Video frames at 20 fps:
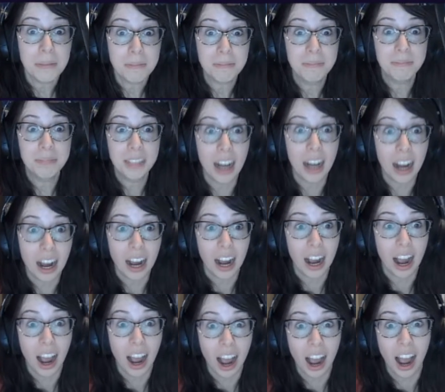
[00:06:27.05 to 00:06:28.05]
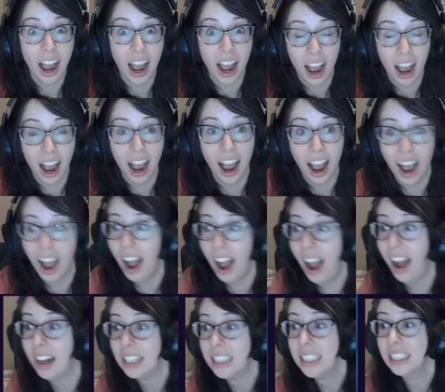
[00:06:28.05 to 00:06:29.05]
No!
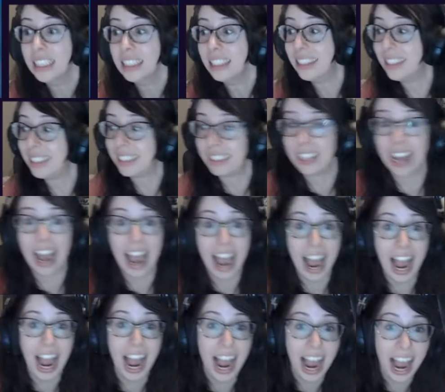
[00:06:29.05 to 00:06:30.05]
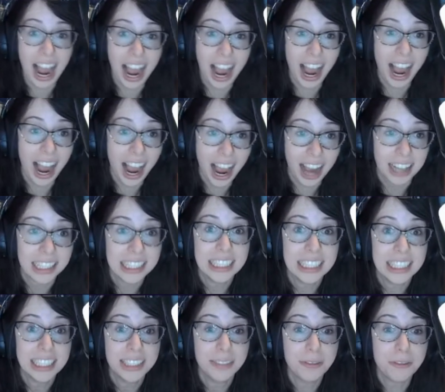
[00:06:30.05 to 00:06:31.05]
Ah!
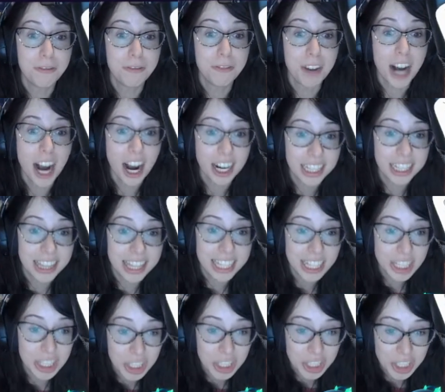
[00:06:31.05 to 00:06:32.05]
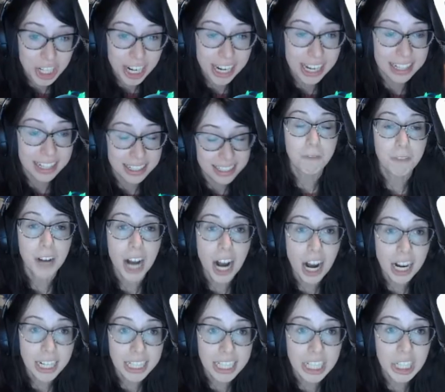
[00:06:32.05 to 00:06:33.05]
Fuck this shit!
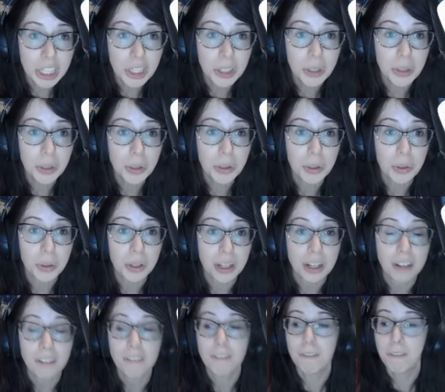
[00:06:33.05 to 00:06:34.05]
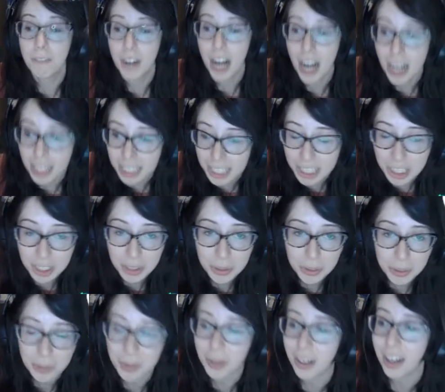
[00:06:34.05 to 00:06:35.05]
Fuck you! Fuck
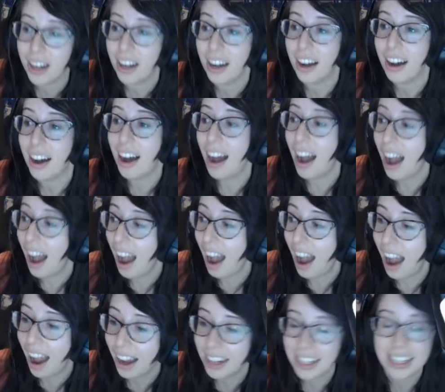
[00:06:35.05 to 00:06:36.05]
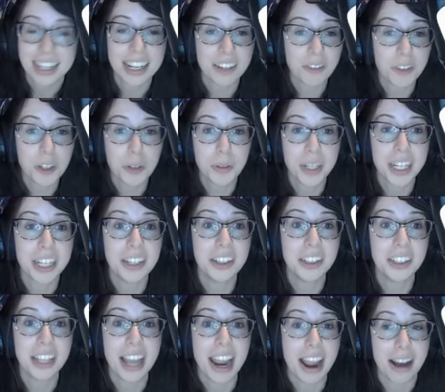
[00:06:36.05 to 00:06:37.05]
you! Ah! if you
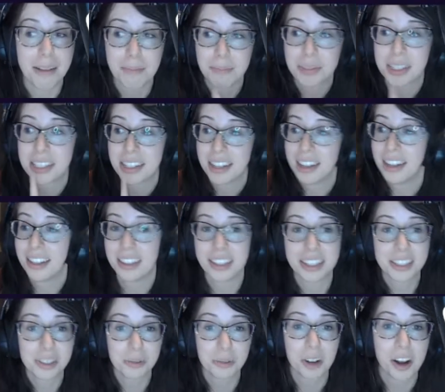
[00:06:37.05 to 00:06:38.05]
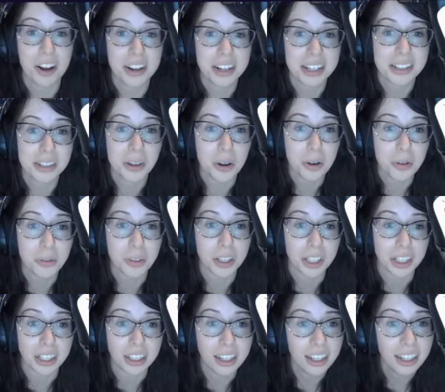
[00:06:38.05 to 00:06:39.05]
kill lamps, this run is
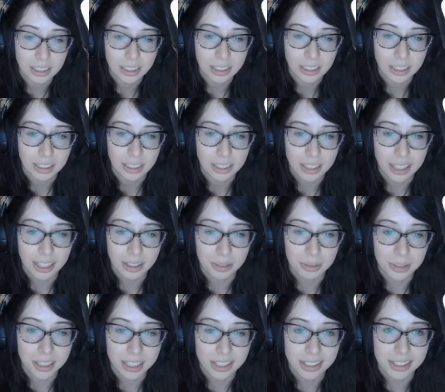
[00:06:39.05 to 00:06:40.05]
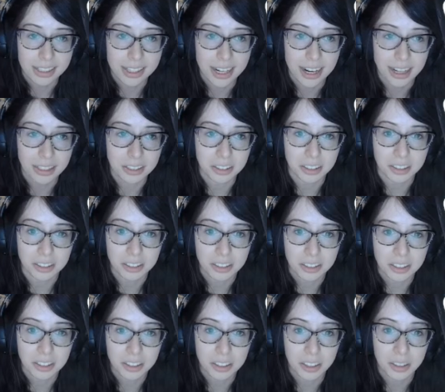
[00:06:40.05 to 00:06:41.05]
over. Okay, we need to tackle.
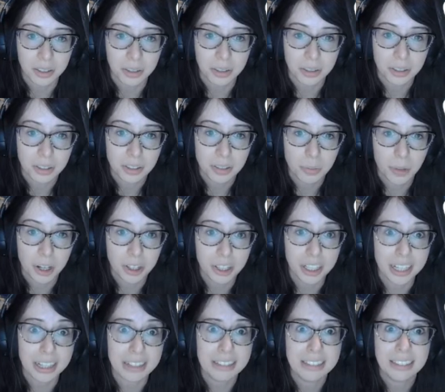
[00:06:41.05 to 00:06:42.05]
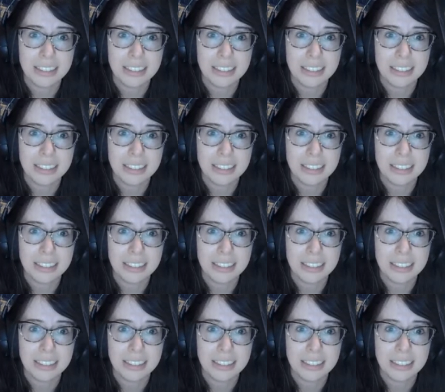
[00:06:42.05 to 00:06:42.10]
Go. Water gun.